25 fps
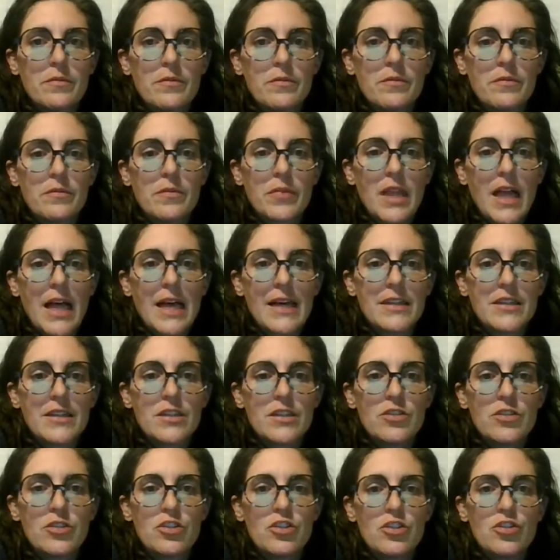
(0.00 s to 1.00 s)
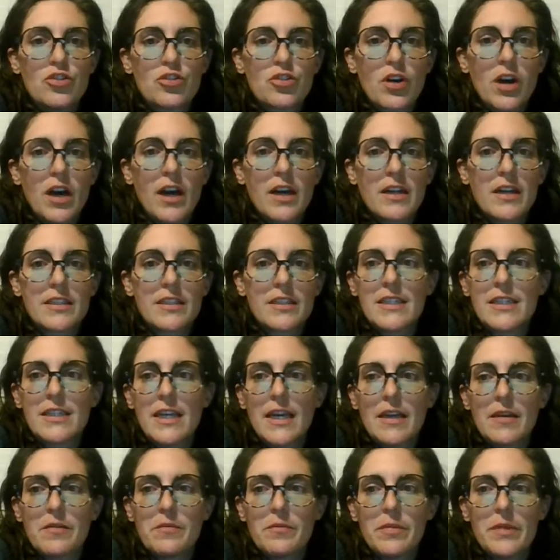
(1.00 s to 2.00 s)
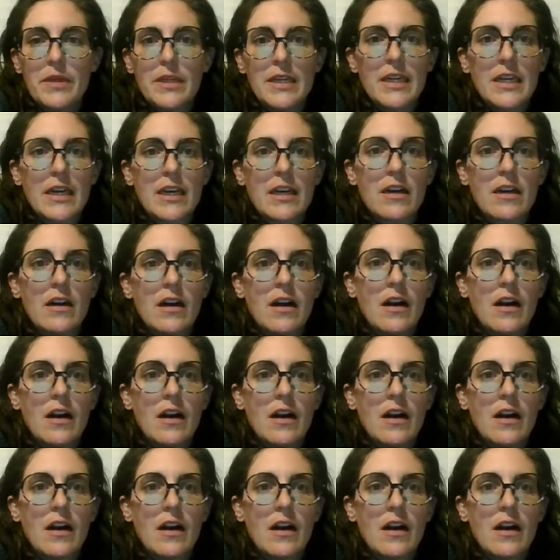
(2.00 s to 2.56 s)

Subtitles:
blind trust, and being